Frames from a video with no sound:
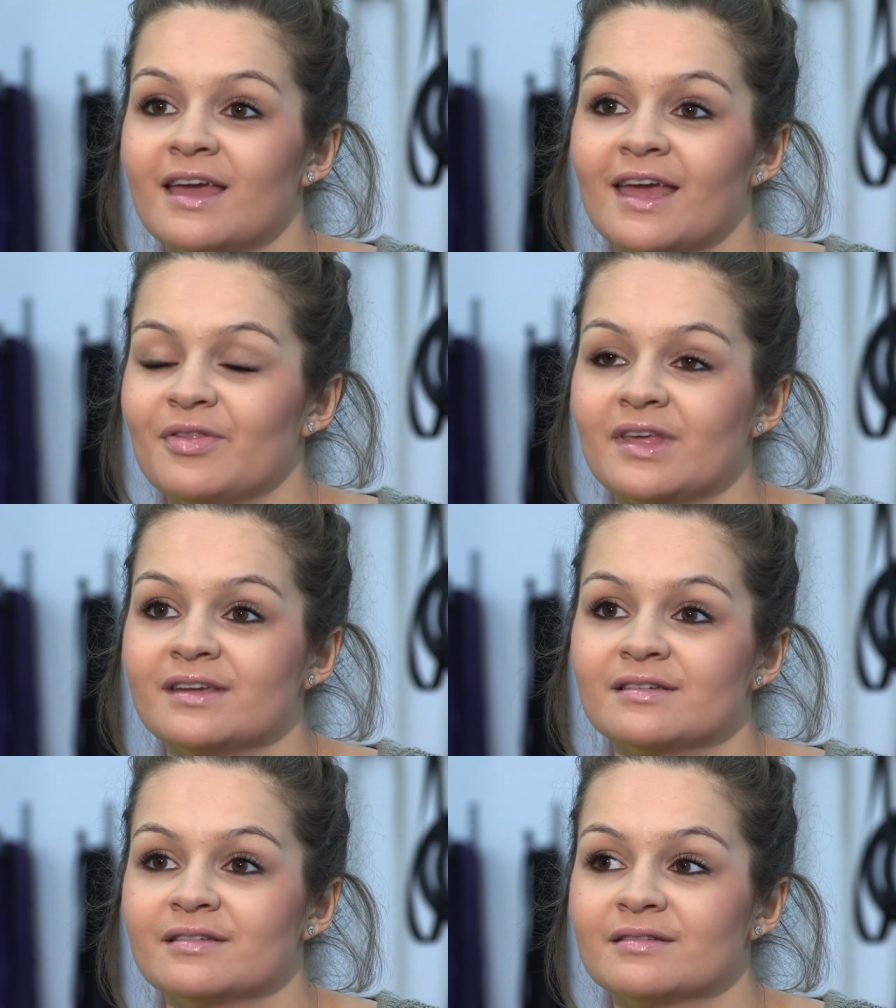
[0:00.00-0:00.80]
and
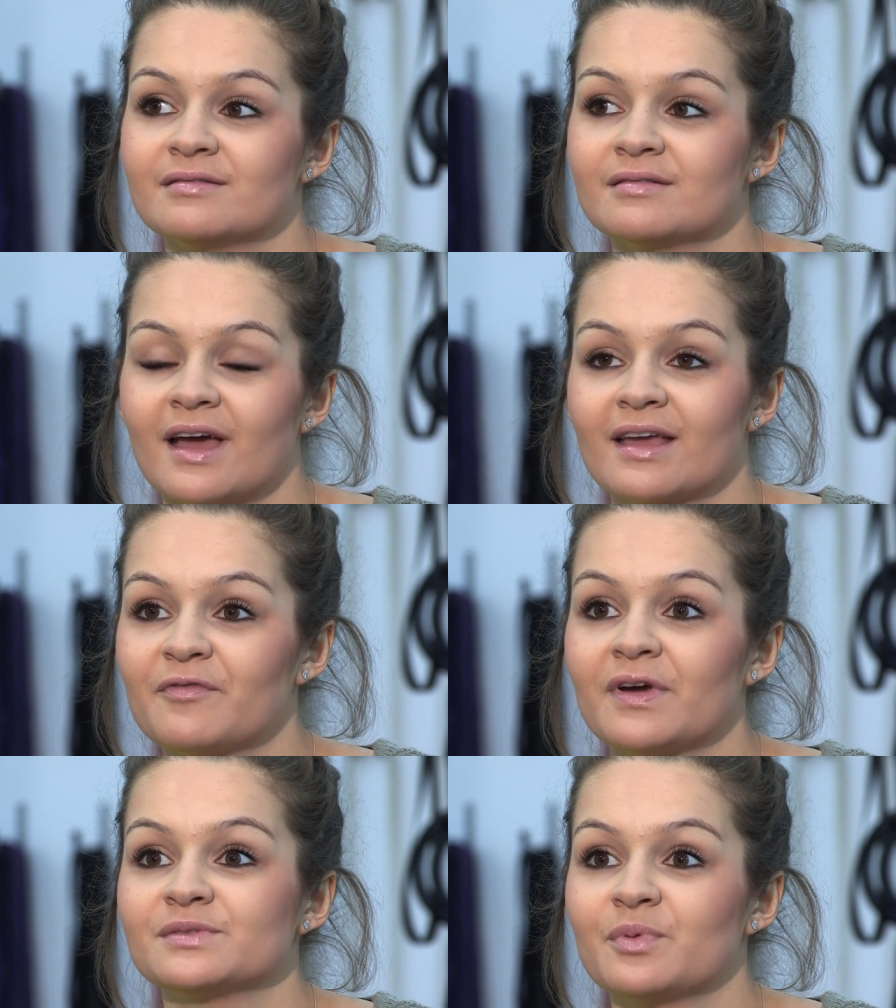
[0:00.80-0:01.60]
then like
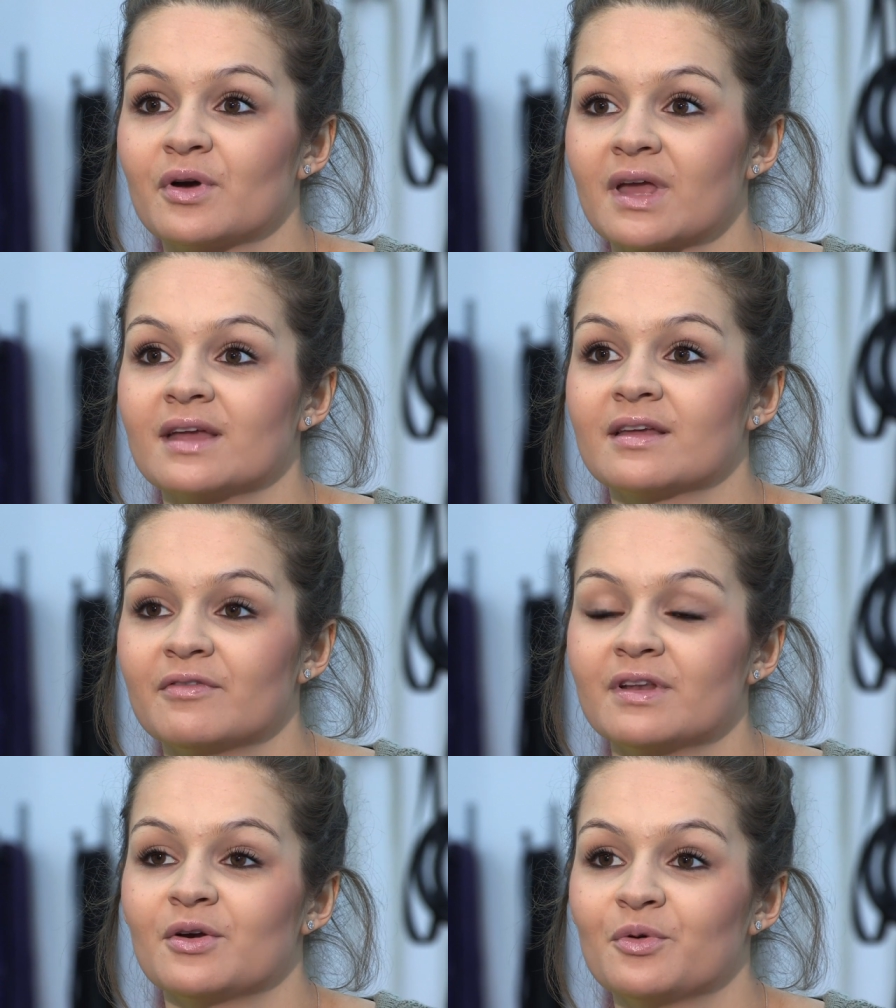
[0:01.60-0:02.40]
Facebook and
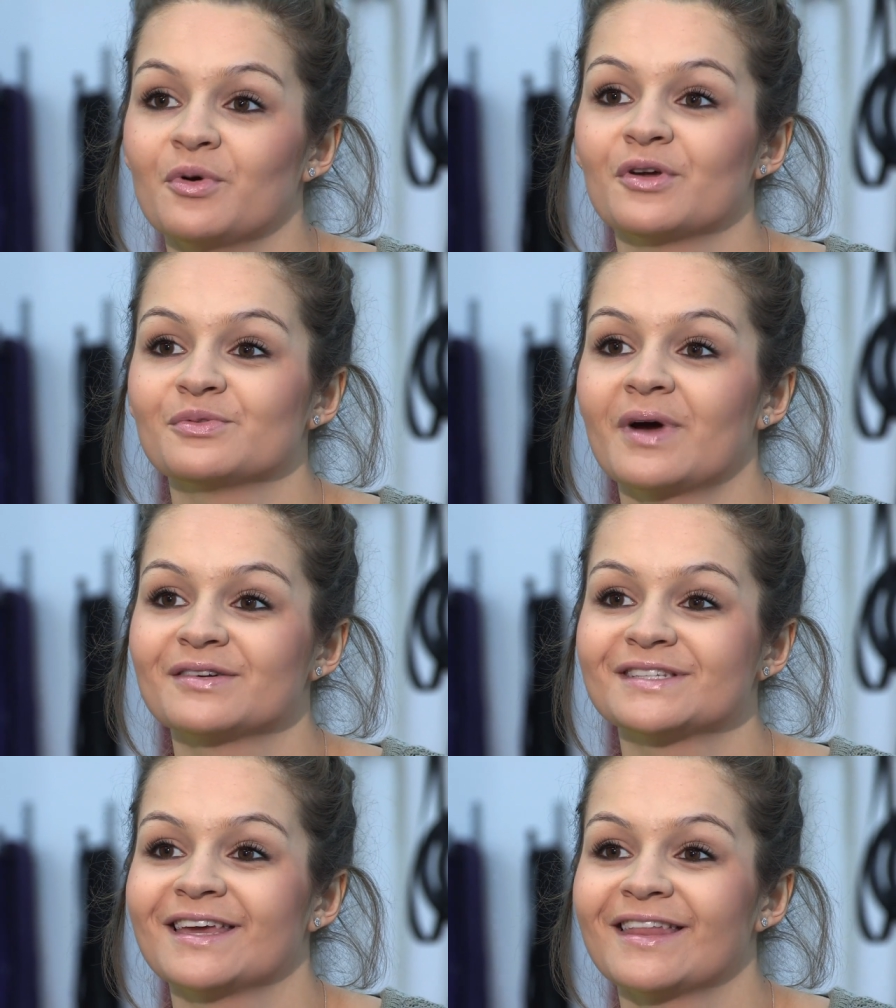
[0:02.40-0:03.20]
Give a Little worked
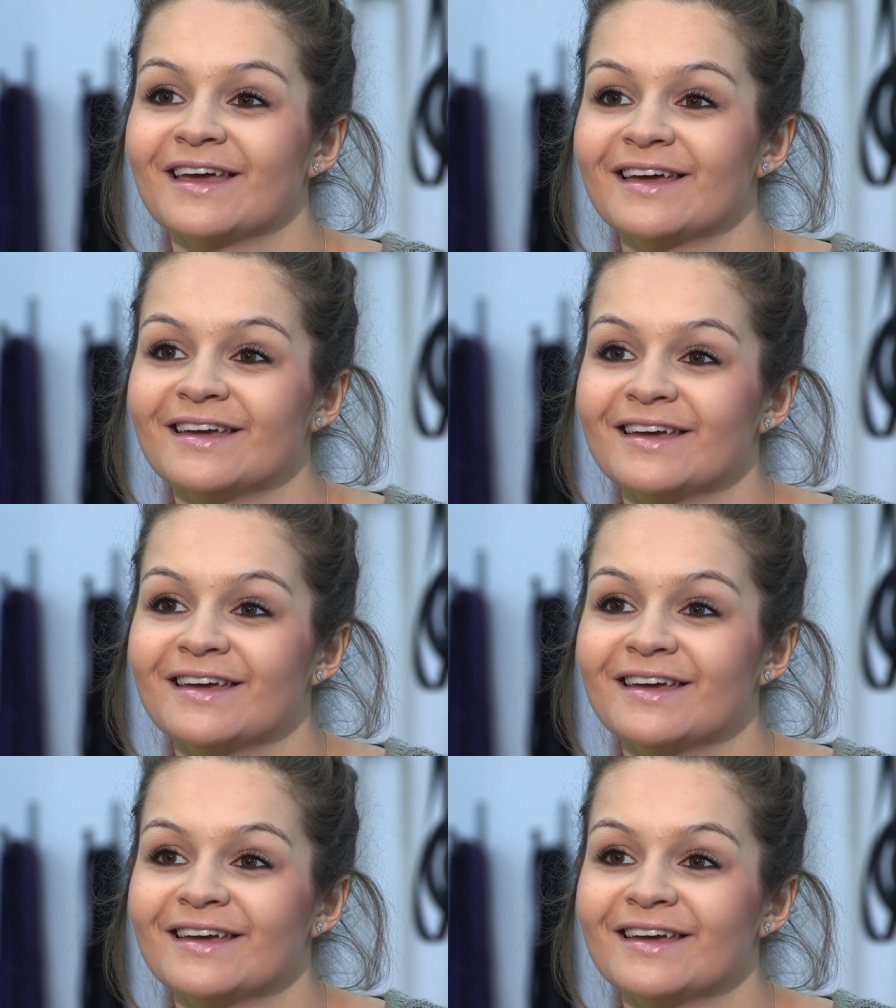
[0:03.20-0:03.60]
well together.